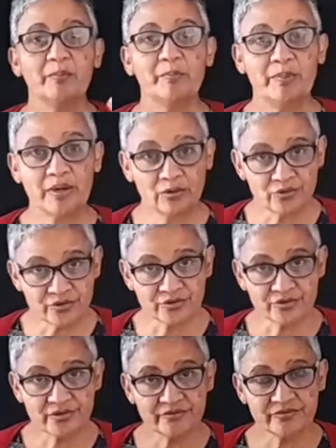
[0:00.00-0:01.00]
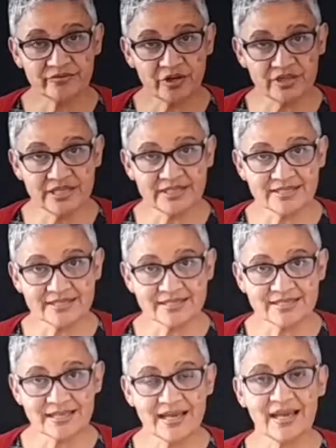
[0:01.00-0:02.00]
both
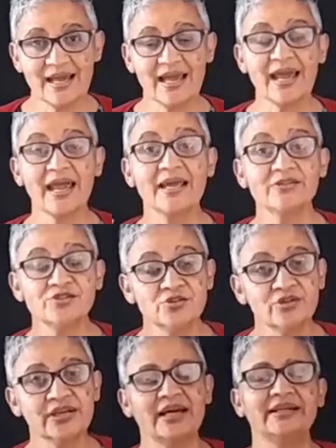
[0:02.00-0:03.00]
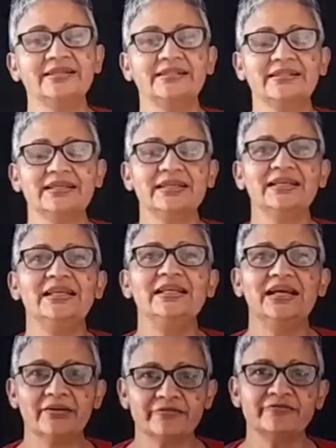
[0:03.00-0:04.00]
phonics and to create a
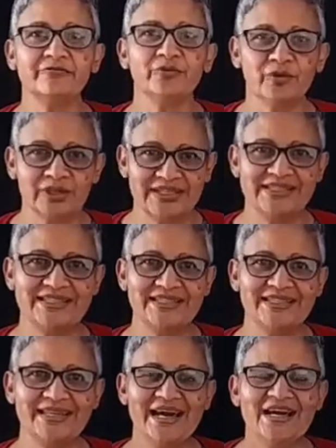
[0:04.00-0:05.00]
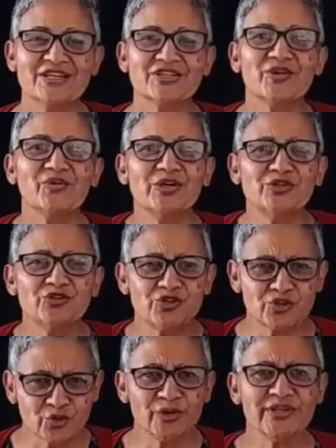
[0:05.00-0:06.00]
love for reading. So
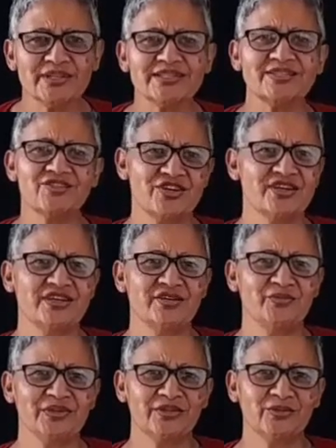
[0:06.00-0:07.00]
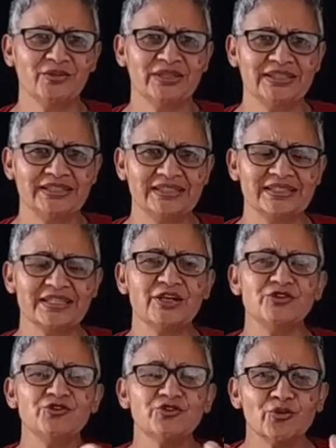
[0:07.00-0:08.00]
enjoy this journey with your learners.
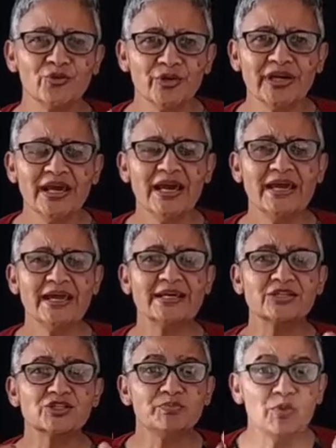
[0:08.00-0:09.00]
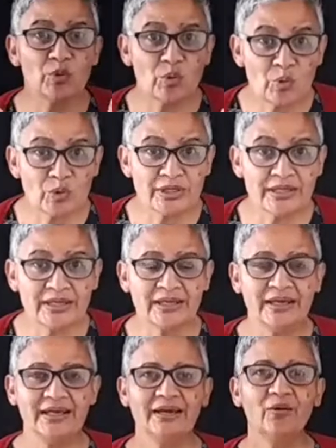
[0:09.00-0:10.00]
Enjoy exploring
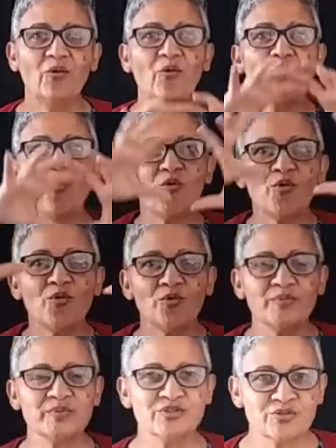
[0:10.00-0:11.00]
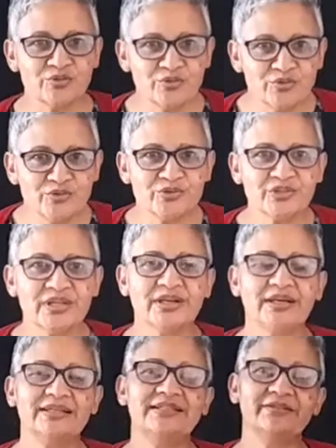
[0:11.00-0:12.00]
all Bazoo's
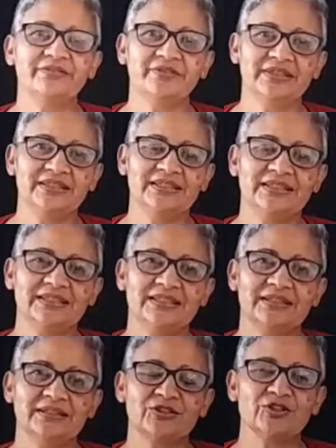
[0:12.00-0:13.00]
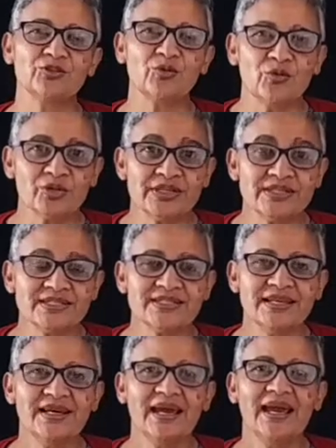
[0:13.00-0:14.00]
different
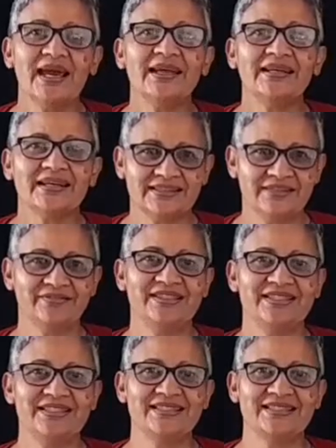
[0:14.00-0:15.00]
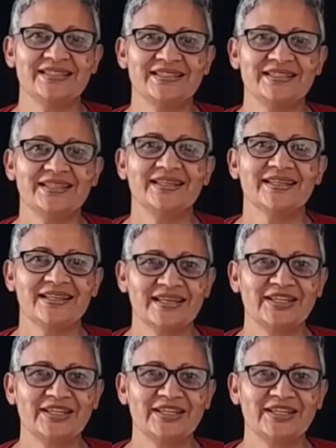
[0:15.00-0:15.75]
stories and activities. Thank you.